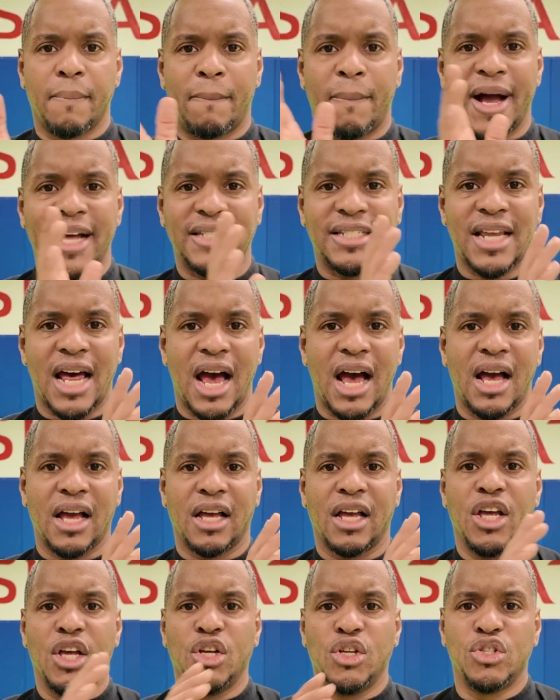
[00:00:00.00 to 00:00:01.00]

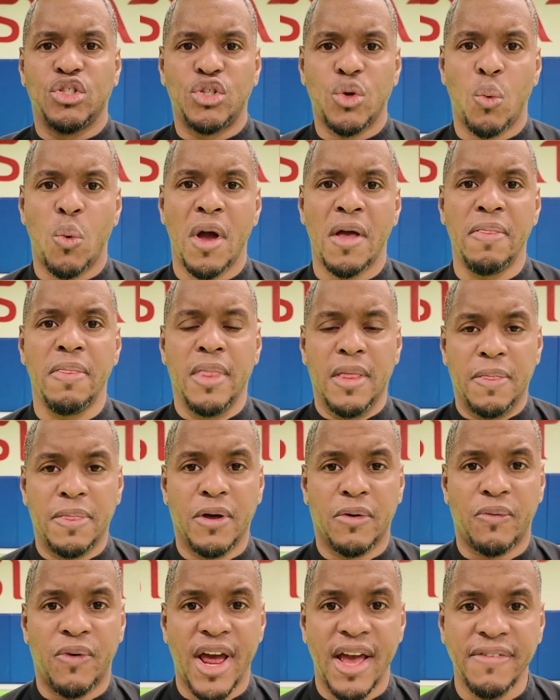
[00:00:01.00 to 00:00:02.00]
Pasang. So when
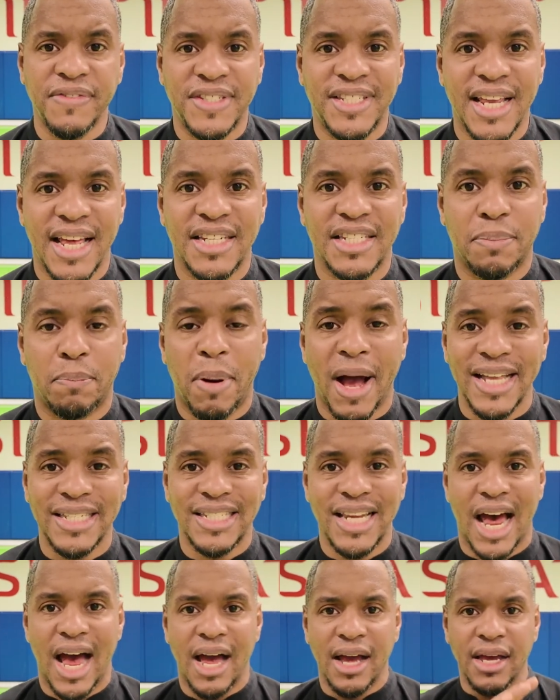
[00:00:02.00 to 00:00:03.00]
the ref says
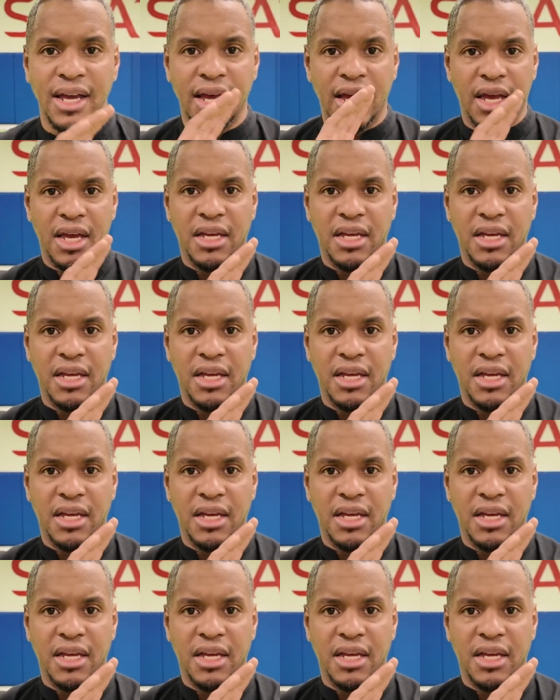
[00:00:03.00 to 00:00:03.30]
pasang,